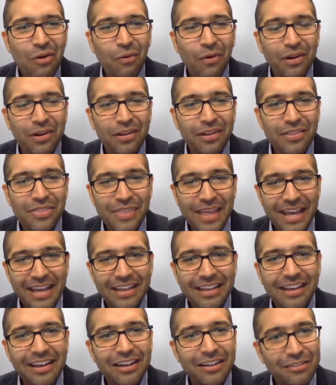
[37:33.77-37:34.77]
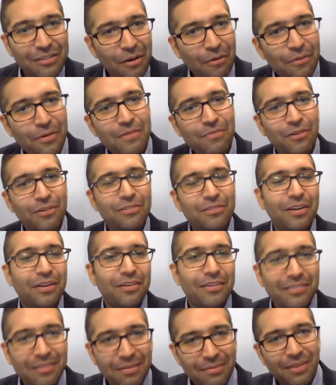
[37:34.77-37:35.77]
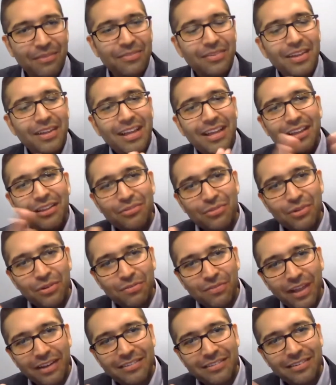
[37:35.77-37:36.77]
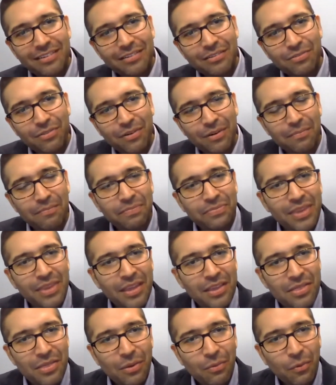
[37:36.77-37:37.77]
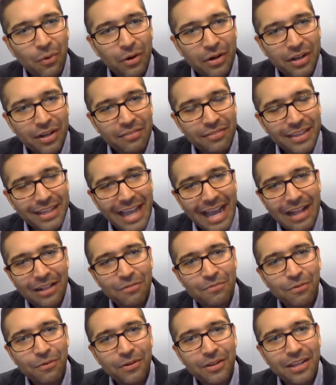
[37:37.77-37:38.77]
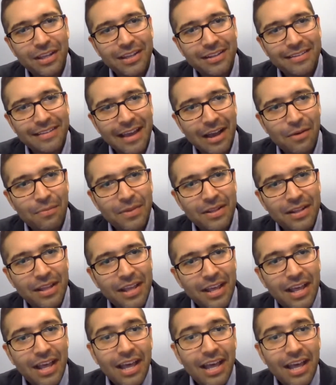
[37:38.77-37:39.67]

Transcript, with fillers: want to thank uh, Tony for sharing some of the, his reflections from the work of the California Endowment.